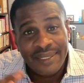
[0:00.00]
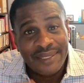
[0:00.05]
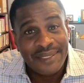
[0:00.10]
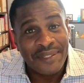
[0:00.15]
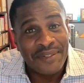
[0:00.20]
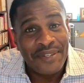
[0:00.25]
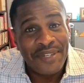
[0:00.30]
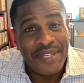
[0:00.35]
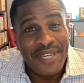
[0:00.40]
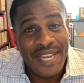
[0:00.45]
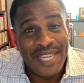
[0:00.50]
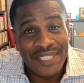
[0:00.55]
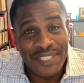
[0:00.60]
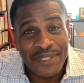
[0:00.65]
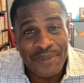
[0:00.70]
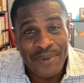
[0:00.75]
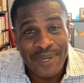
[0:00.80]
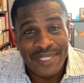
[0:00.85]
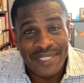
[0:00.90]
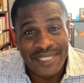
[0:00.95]
So the next
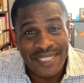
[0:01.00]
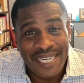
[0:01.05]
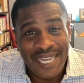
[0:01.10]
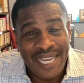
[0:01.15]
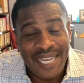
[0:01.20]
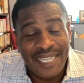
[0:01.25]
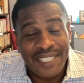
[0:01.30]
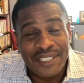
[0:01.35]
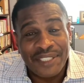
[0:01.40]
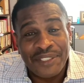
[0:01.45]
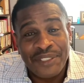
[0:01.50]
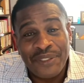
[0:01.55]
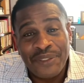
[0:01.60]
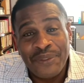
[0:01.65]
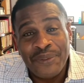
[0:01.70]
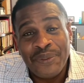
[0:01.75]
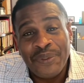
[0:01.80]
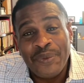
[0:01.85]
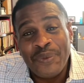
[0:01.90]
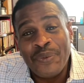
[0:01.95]
question I ask
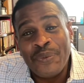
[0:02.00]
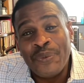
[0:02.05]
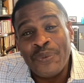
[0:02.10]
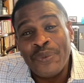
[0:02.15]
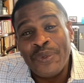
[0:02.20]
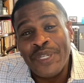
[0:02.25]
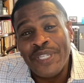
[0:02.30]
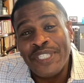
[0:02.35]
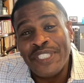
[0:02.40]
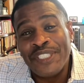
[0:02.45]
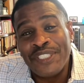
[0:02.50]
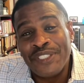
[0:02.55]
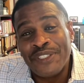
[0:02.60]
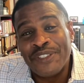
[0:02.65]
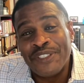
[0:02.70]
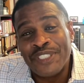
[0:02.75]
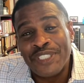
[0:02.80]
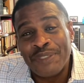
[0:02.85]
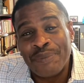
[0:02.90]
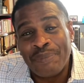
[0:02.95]
you, what is
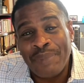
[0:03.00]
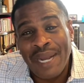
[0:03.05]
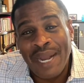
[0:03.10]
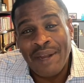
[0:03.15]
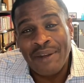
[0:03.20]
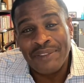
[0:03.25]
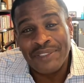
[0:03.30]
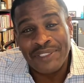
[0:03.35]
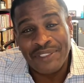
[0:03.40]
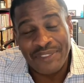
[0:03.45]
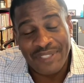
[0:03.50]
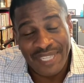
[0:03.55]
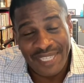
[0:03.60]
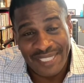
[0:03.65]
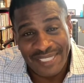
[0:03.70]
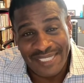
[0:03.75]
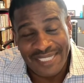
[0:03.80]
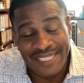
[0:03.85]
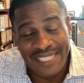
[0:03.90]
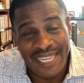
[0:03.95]
your spouse? Are they
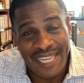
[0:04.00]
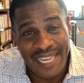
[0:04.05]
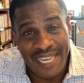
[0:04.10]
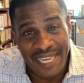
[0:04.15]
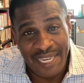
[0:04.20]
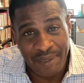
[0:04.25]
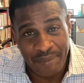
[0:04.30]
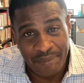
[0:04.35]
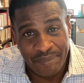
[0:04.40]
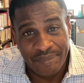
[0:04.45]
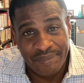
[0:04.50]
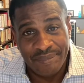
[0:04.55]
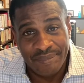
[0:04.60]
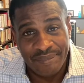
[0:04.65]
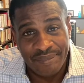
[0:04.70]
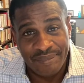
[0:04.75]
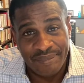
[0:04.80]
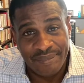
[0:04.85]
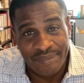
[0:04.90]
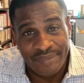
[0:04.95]
the same
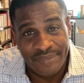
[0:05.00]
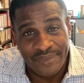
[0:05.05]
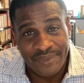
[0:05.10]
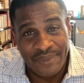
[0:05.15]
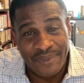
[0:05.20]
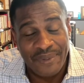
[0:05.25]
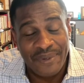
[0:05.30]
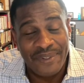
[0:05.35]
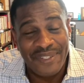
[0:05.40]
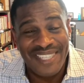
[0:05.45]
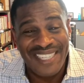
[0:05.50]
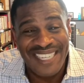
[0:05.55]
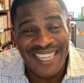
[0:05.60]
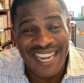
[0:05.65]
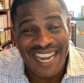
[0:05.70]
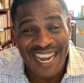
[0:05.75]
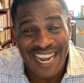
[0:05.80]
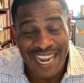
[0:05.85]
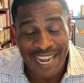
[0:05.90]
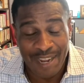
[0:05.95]
or the
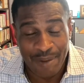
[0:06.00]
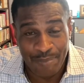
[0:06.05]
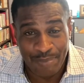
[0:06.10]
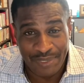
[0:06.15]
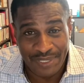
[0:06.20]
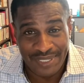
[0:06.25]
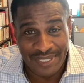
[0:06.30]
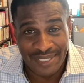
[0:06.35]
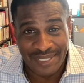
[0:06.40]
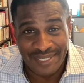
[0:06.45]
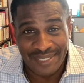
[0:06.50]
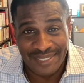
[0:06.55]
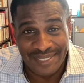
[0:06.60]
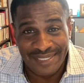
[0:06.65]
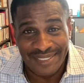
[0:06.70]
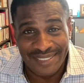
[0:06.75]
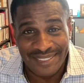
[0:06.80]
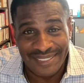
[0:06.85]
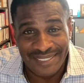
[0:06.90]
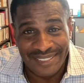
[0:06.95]
opposite?
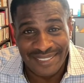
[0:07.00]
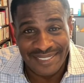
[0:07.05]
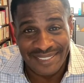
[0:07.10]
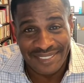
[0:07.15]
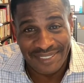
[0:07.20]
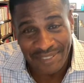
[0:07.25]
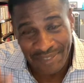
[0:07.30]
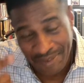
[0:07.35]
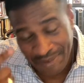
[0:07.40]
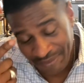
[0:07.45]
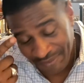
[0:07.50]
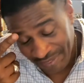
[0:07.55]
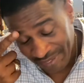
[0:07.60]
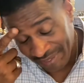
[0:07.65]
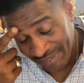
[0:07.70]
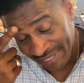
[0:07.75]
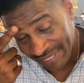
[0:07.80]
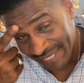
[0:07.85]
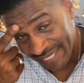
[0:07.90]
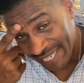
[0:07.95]
So if
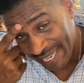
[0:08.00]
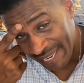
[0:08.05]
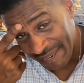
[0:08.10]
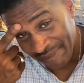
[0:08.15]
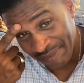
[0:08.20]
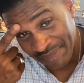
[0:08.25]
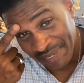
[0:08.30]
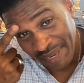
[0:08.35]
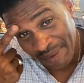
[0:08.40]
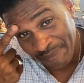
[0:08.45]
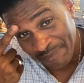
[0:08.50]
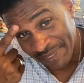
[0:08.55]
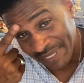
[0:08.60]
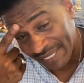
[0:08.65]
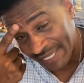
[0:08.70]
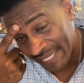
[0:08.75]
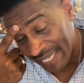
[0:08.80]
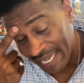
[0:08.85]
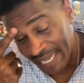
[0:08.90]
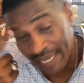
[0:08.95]
they're the same, type in
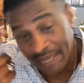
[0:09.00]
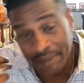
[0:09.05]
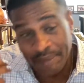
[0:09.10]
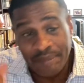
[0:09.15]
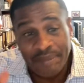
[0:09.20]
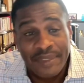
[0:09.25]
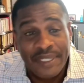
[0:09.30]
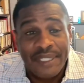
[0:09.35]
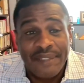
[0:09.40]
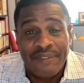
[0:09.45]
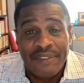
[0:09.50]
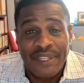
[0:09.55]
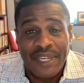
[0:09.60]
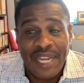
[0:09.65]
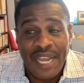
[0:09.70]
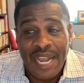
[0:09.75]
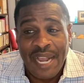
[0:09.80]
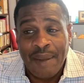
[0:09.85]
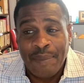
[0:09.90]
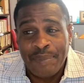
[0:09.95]
same. If they're
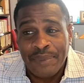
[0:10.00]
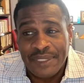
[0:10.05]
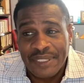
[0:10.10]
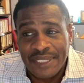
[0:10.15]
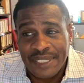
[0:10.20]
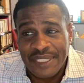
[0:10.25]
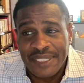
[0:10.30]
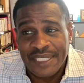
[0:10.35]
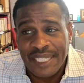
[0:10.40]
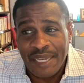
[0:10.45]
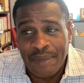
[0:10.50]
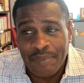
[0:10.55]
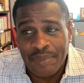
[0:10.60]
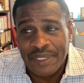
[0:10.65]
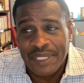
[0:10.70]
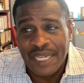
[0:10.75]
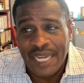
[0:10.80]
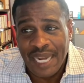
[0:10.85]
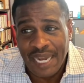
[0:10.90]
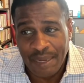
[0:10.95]
the opposite, type
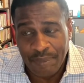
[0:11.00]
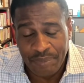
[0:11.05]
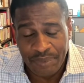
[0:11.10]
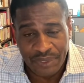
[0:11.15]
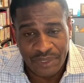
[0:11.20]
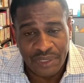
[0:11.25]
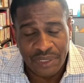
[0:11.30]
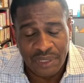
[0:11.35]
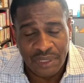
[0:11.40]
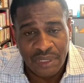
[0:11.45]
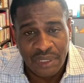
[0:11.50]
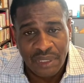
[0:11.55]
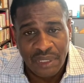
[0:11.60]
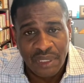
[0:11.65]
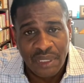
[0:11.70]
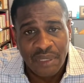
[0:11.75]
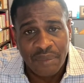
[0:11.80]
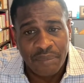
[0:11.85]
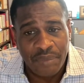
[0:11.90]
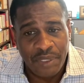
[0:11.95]
in opposite.
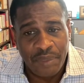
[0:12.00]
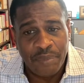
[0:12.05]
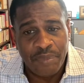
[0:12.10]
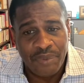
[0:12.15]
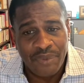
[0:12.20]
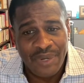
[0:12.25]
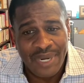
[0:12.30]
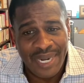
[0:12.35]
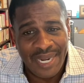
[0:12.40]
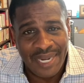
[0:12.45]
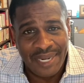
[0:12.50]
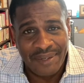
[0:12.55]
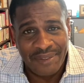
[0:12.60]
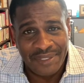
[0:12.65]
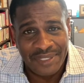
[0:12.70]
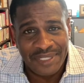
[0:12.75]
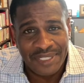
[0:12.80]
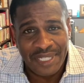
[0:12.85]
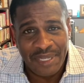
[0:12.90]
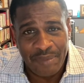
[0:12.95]
People hire
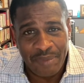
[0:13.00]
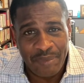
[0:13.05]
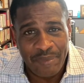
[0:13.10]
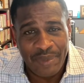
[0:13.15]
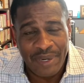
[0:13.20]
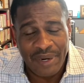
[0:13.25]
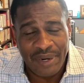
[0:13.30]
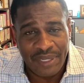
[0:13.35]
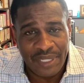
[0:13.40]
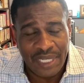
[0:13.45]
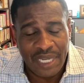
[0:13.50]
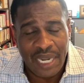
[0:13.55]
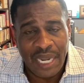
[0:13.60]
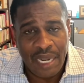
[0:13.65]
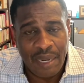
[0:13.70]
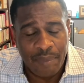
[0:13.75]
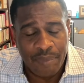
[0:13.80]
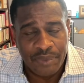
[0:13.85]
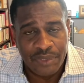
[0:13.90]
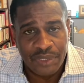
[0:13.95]
the same and marry the
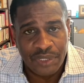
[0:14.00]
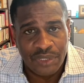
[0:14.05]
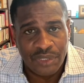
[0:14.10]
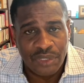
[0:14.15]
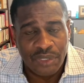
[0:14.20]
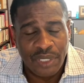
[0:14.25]
opposite.